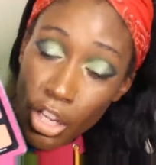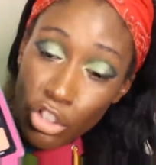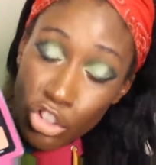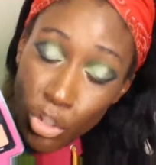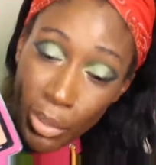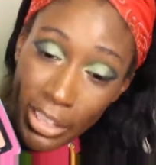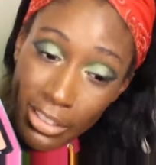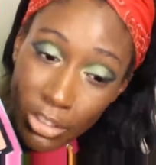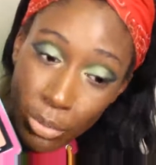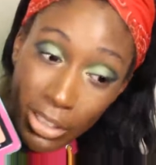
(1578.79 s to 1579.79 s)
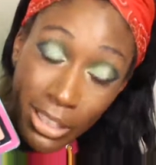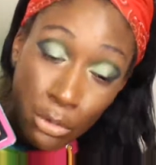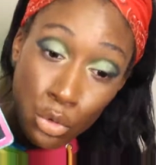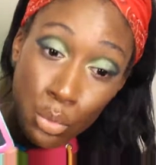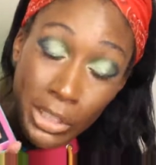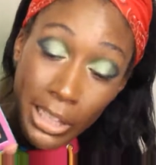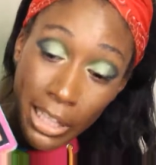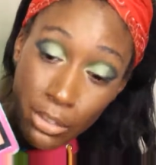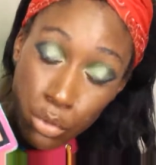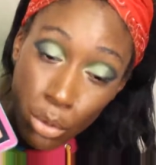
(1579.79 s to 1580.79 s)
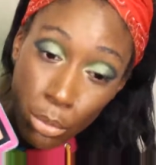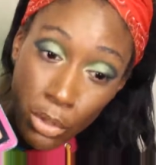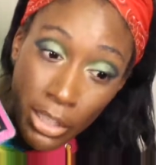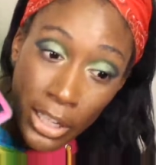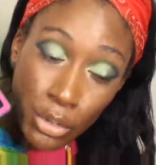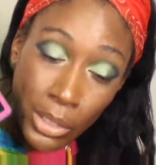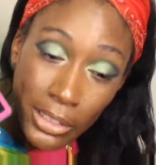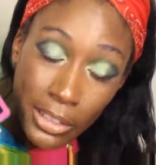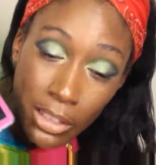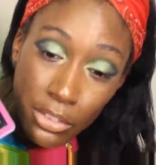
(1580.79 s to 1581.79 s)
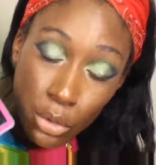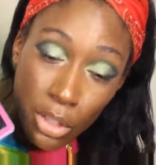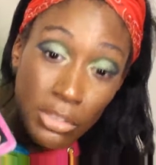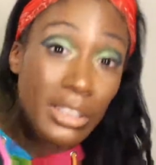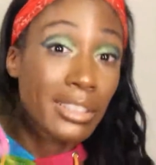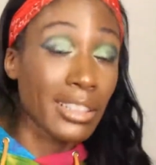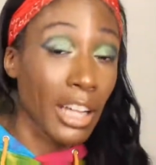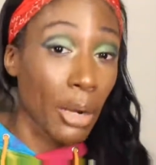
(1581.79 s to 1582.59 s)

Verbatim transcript: showcase this one because i do really like the formula on it and i do like the color story of it since i